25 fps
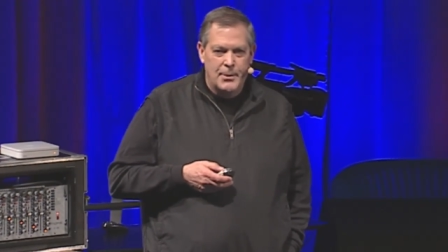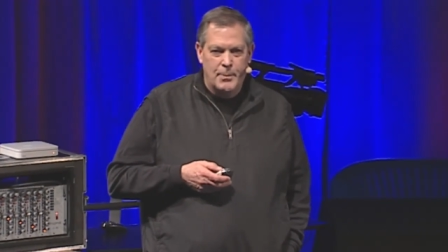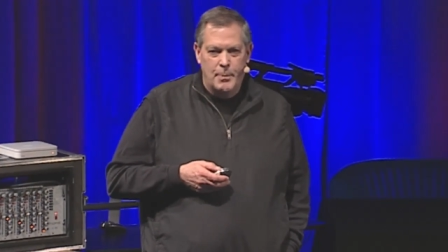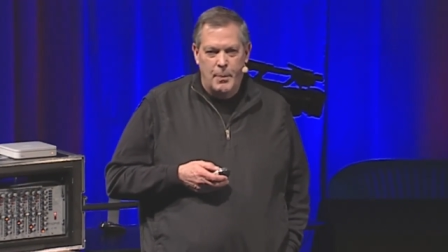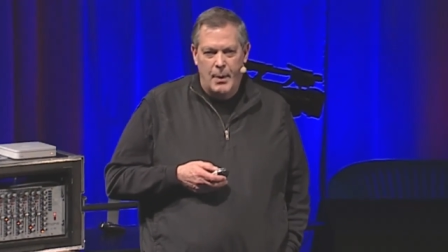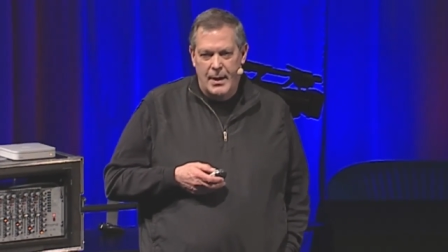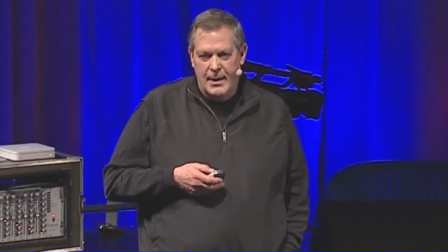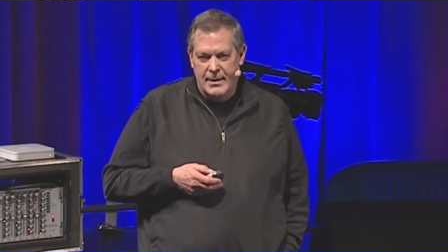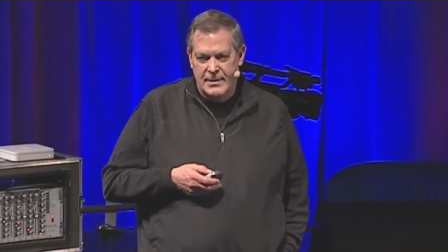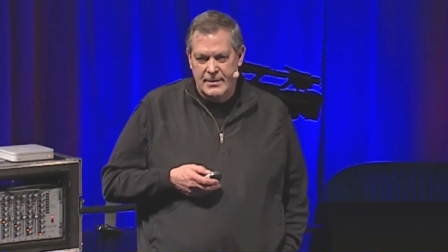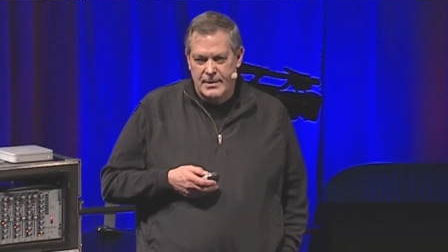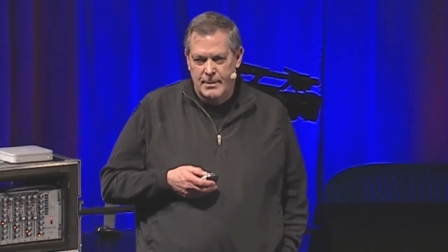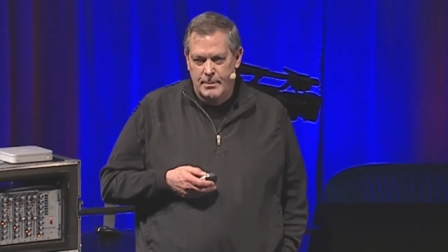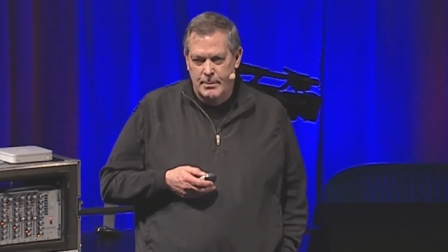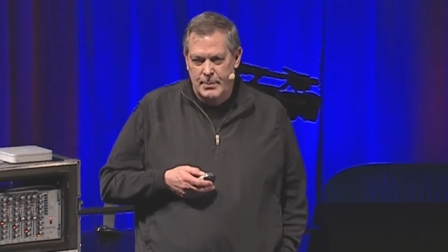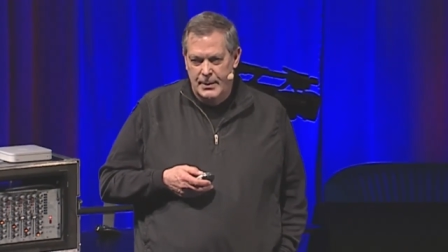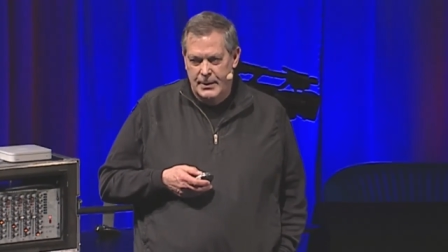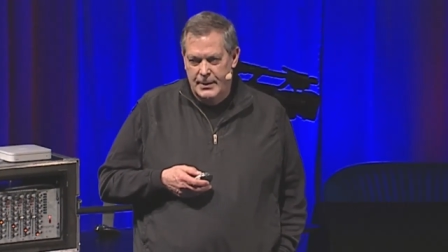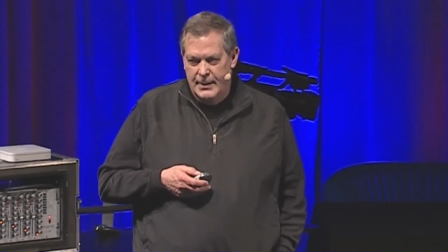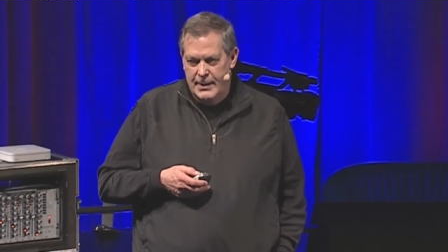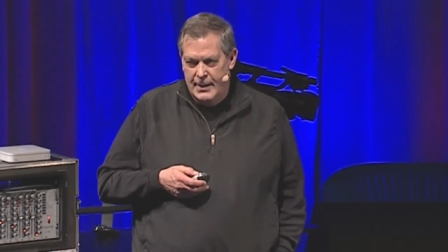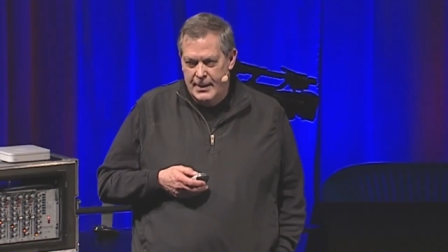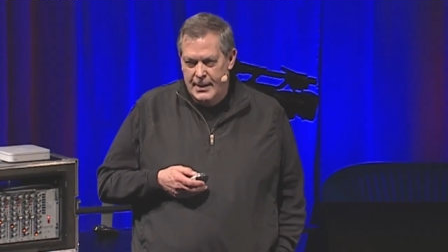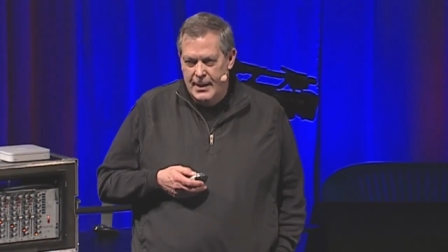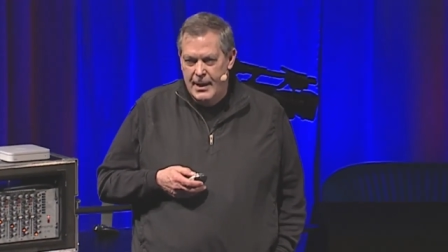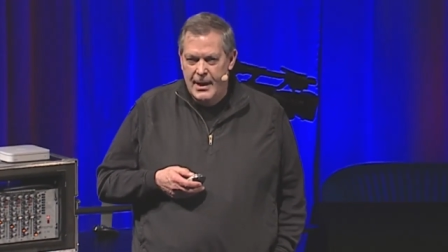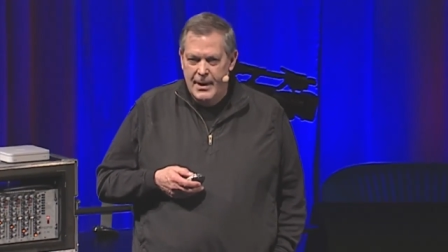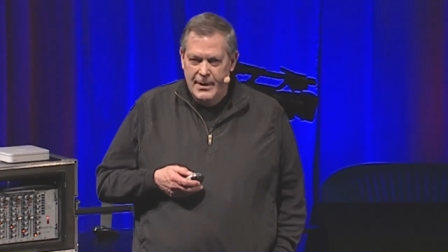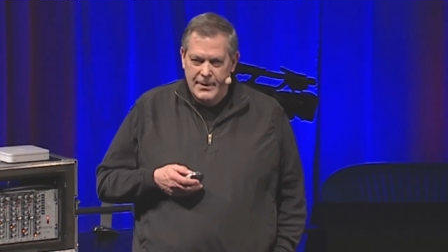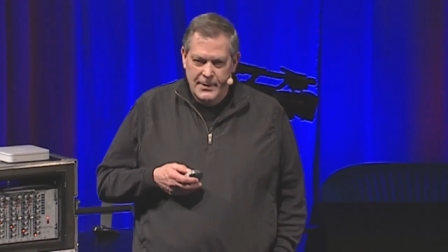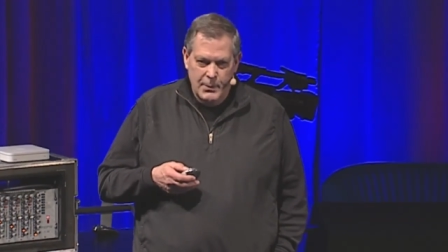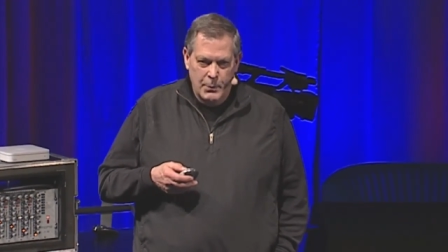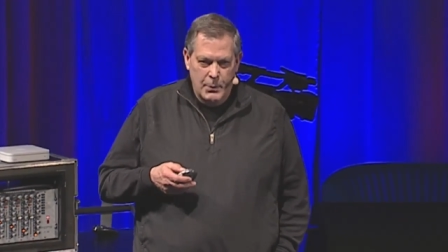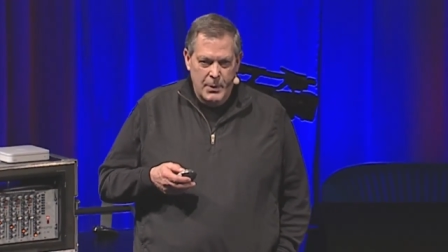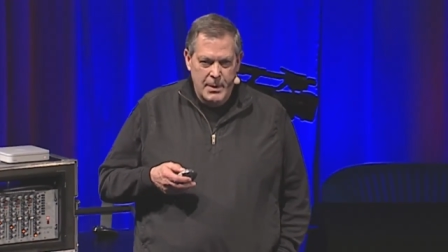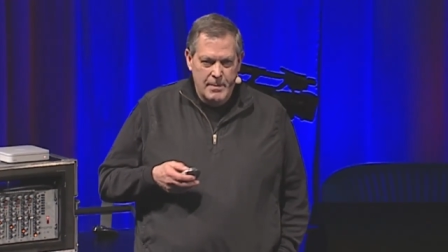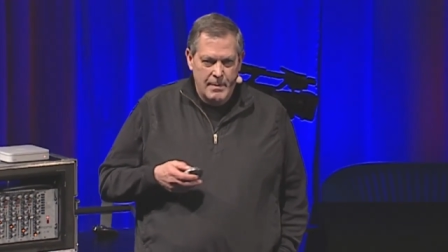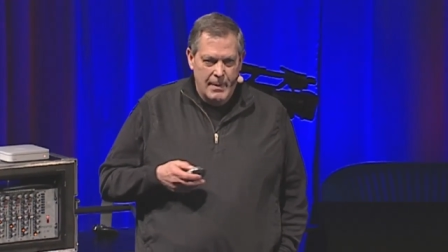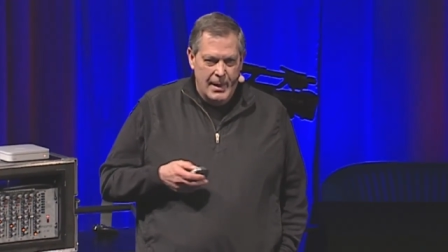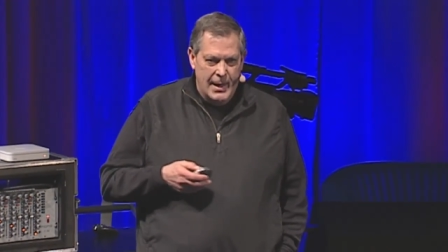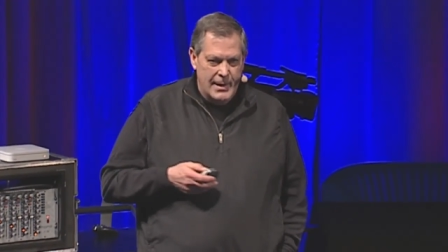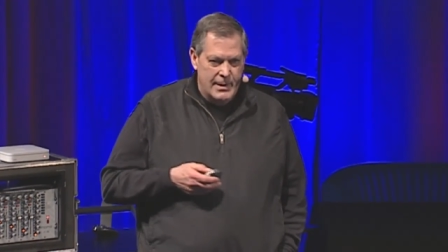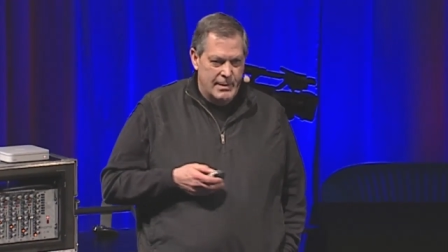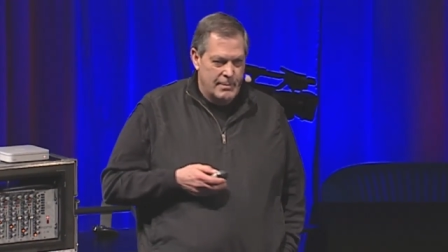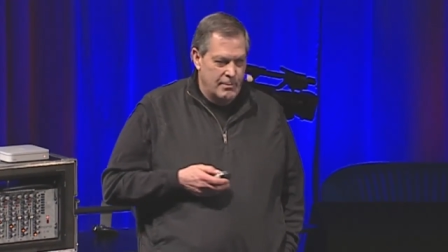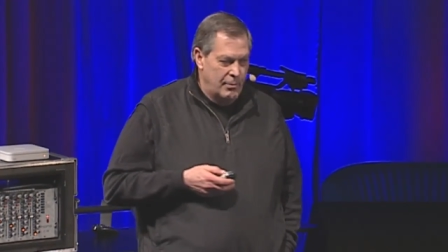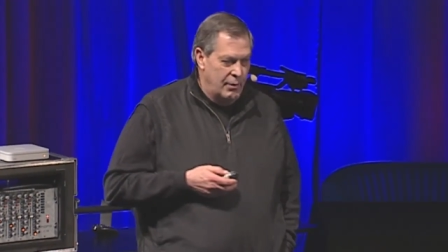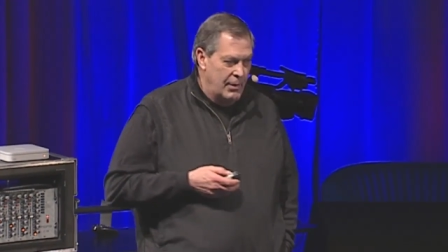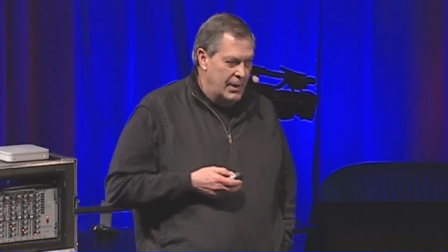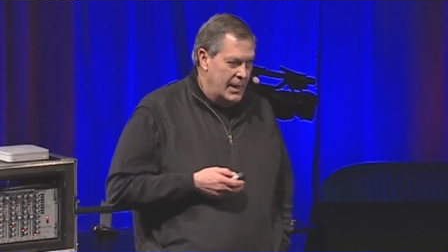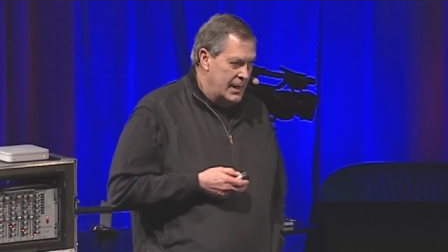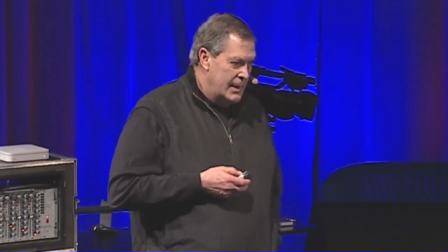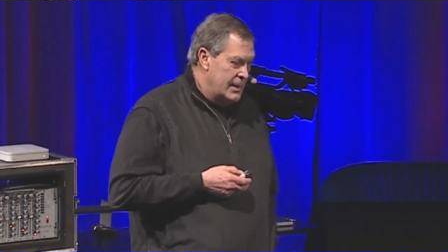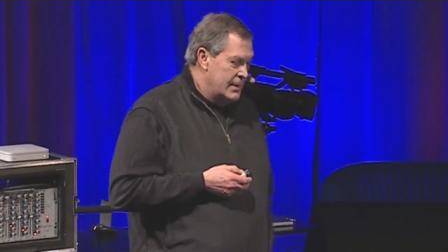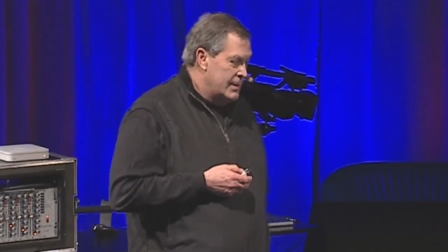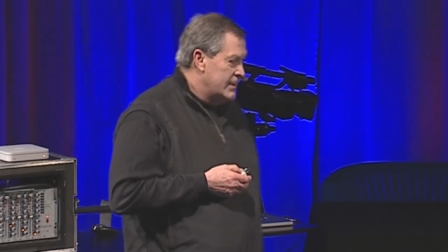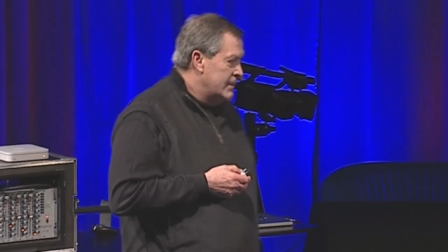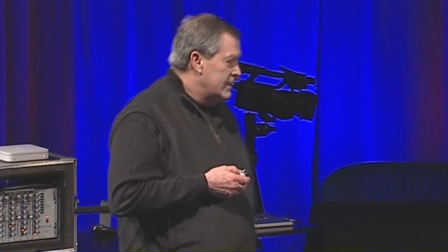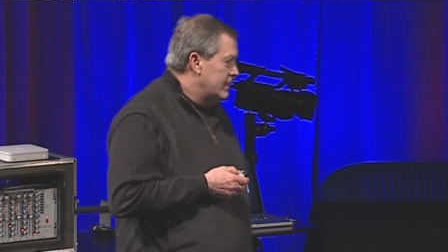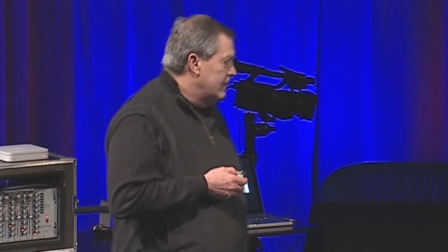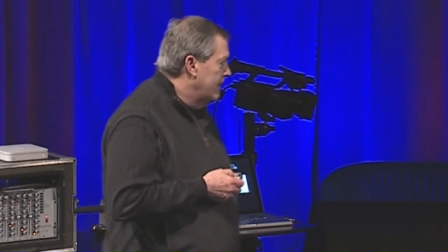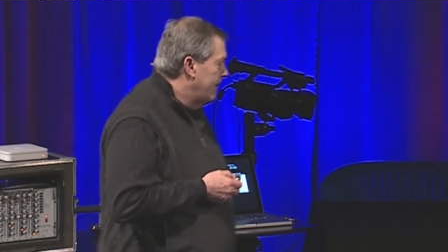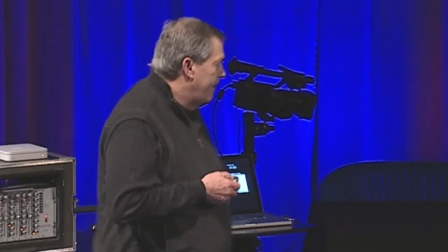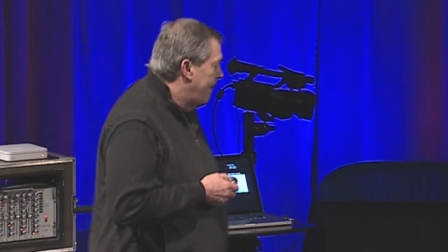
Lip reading: possibility that we might embrace?